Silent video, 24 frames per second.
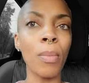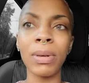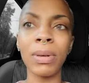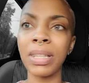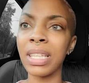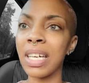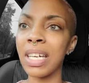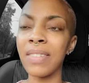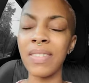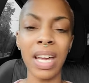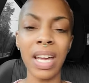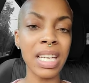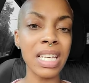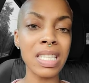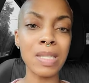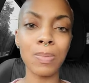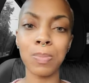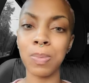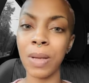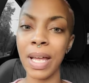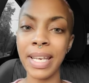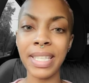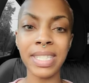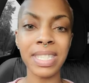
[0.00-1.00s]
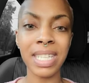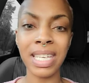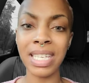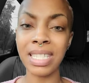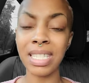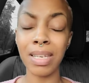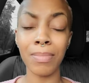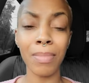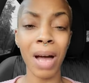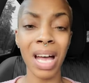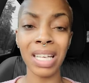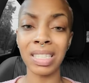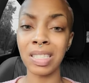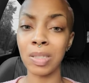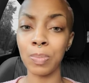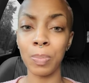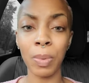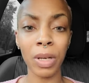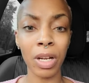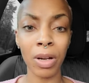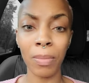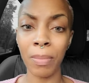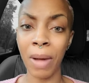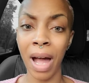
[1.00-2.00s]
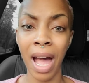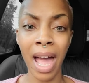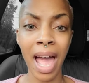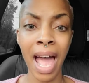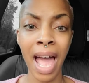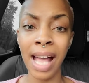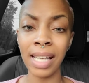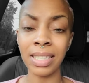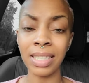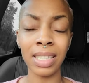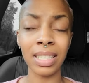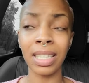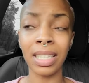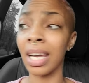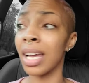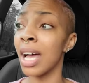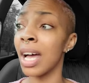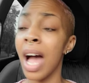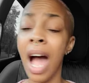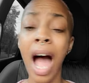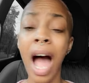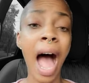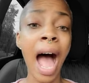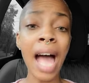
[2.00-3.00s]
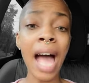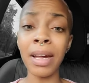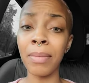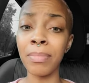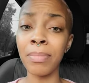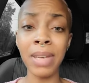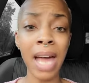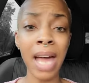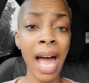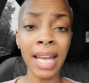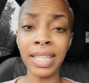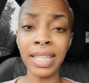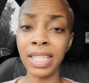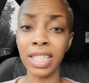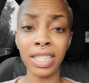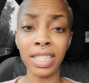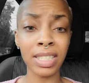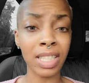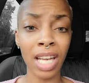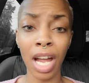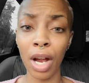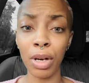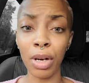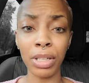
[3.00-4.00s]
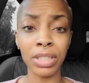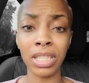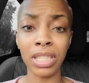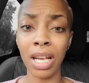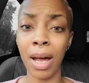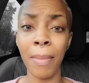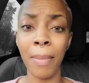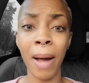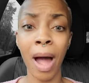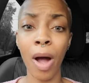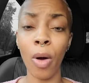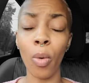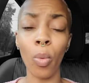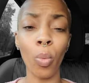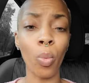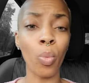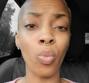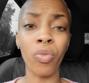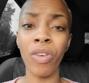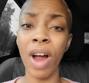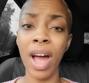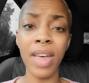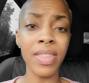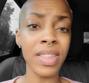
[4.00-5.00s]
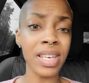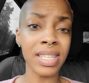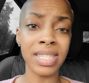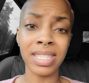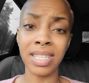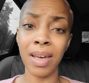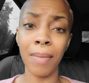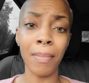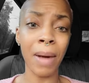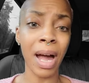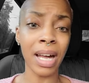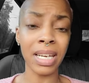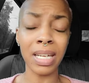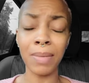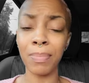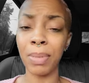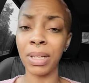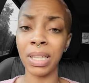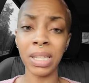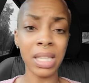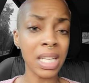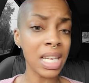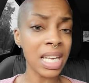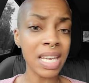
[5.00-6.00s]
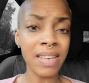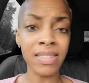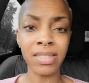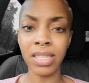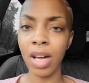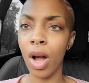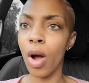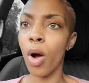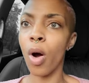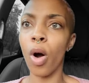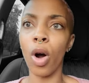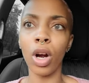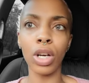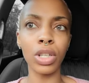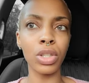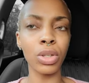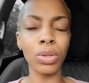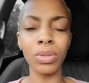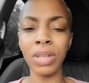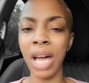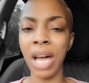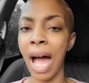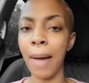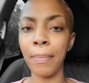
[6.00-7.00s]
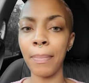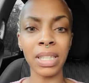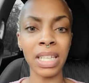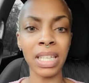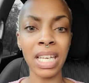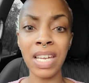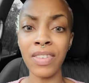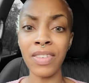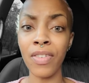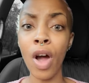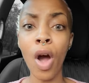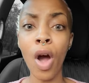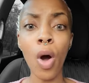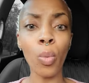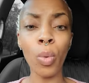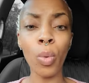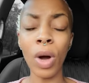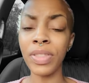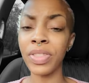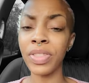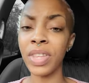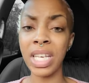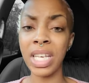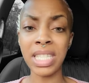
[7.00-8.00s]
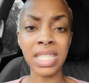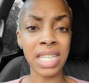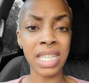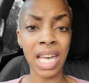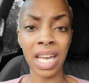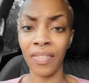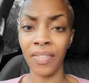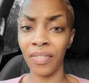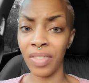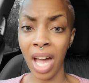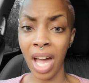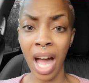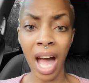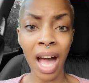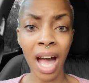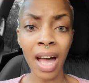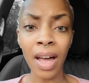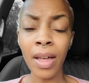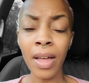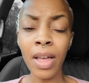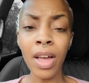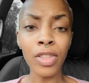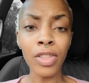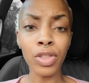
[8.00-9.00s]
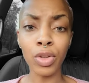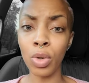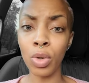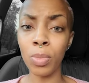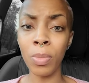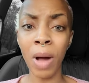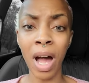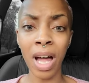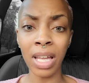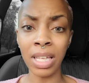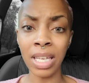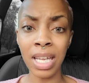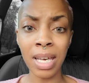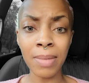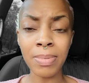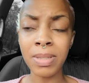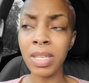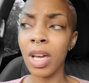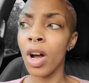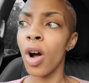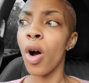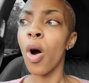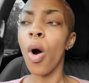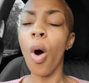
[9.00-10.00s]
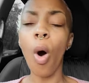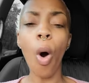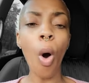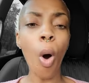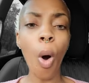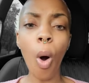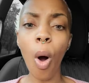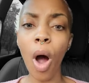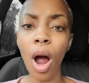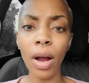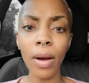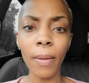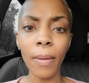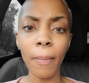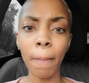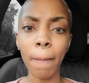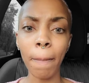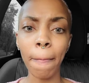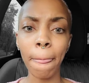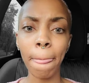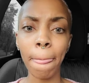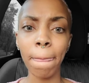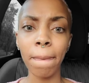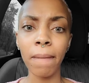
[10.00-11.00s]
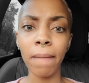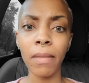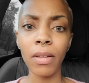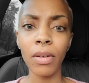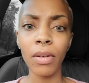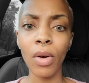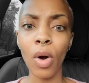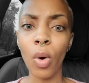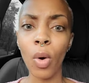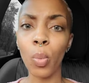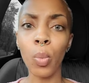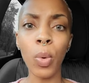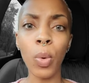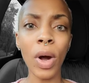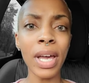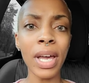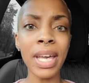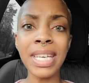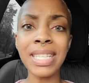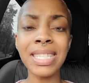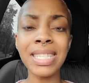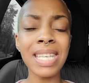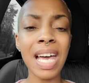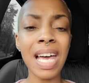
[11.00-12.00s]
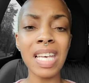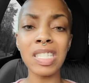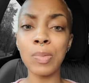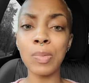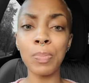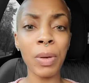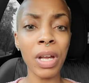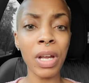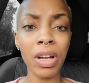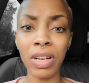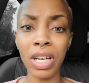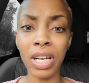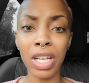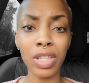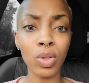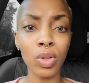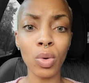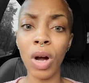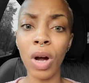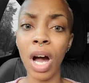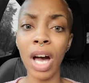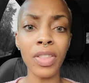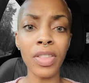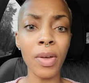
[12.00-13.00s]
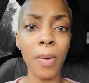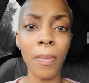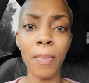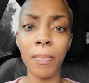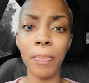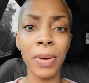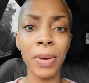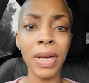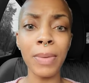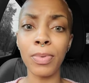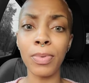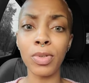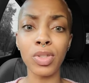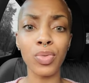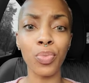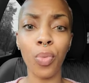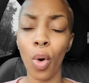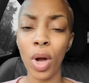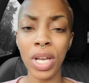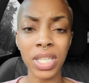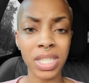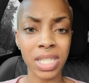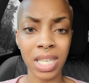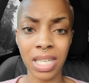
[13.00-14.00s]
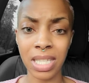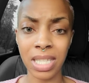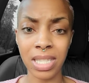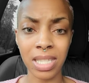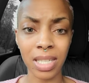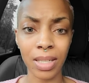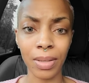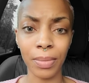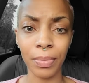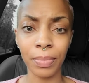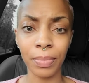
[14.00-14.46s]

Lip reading: believe that he's placed things in my spirit by accident. I am not discouraged about whether somebody believes or do not believe what thus saith Yah through my lips, or what he says, period, through other people's voices.